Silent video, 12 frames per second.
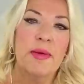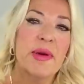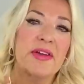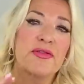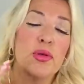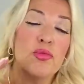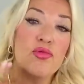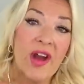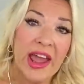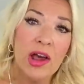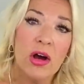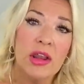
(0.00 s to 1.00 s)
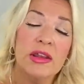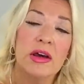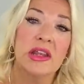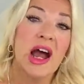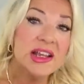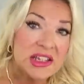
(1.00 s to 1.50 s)
They're made from
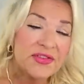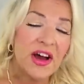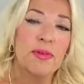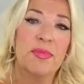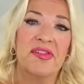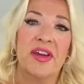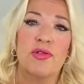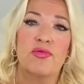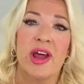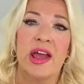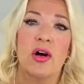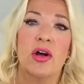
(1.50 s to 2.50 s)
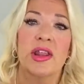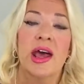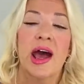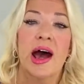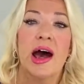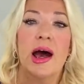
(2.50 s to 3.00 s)
rayon, 95%
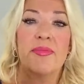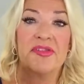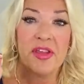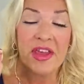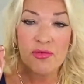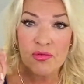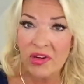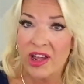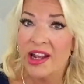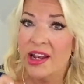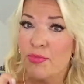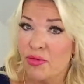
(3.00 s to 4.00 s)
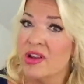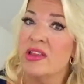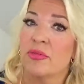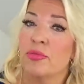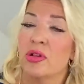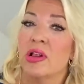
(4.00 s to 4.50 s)
rayon, so they're really
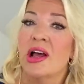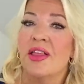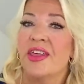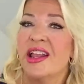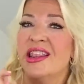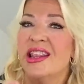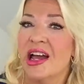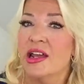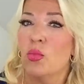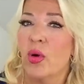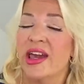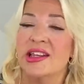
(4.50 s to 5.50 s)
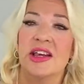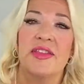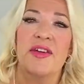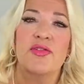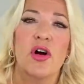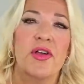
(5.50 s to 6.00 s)
breathable, they're lightweight, and
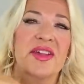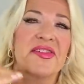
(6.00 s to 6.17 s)
they've got a